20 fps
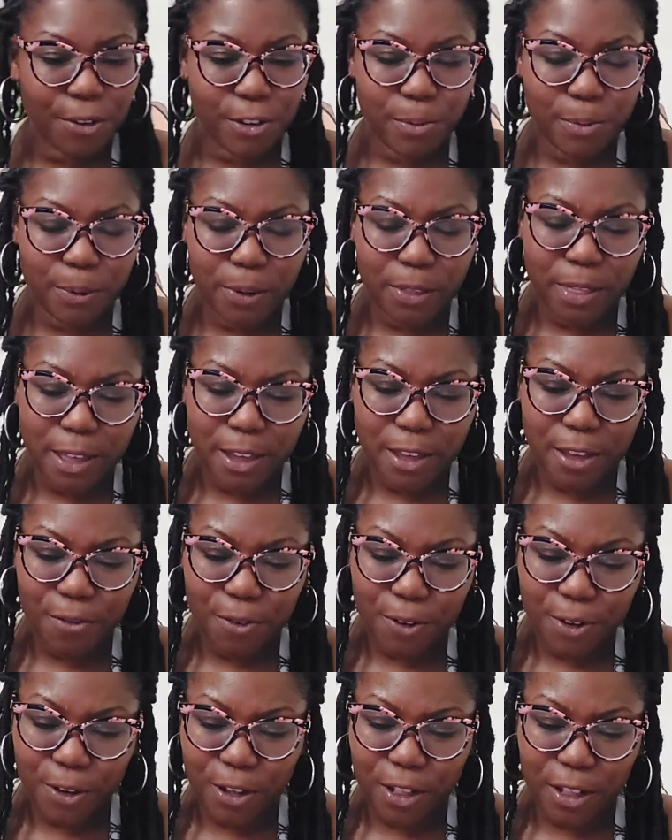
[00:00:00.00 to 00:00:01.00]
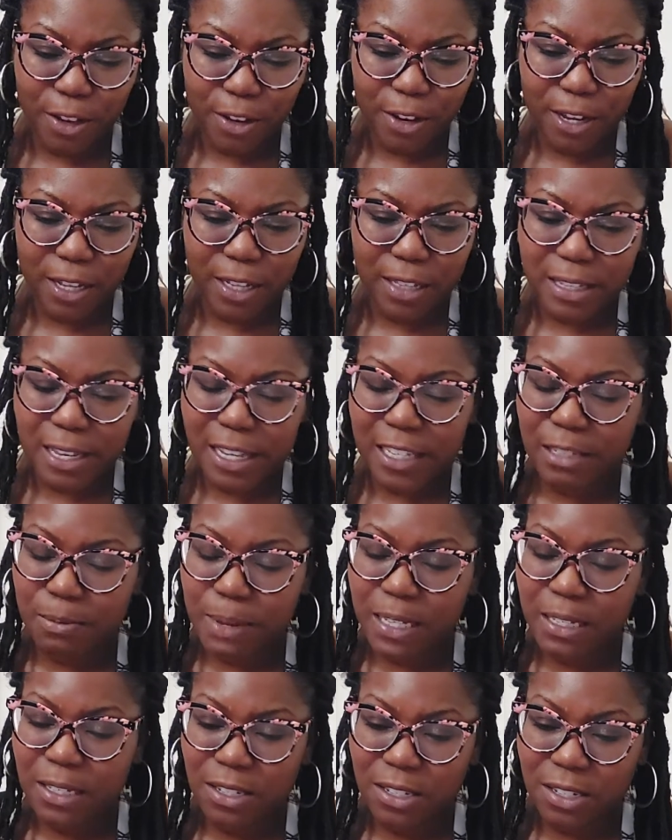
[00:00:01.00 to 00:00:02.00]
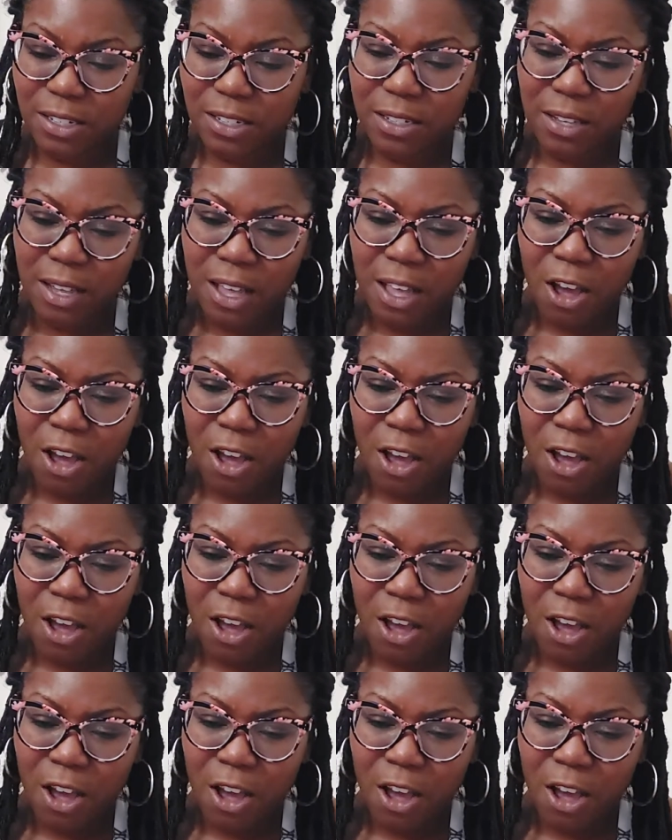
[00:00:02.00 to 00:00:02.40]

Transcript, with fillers: Spirit, thank you for your clear and concise messages.